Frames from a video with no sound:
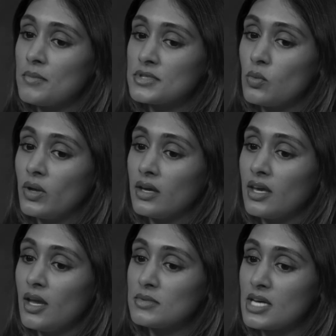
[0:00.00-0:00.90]
So when it
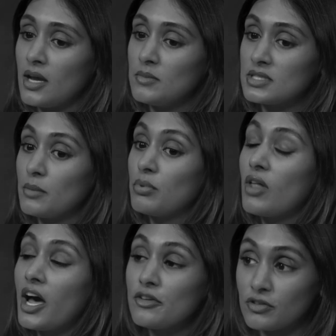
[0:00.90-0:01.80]
came time to
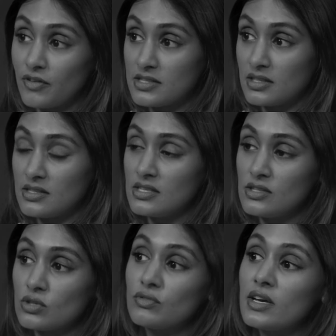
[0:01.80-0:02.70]
apply for residency,
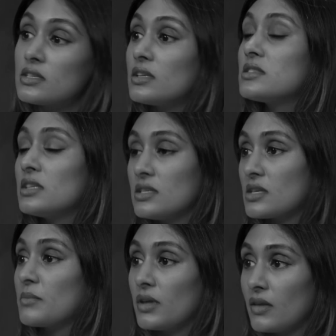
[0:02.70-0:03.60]
so residency is
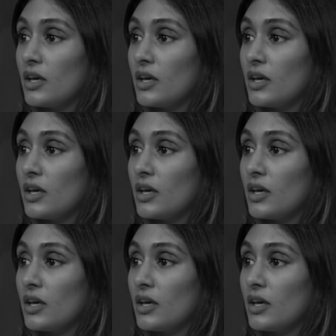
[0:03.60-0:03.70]
something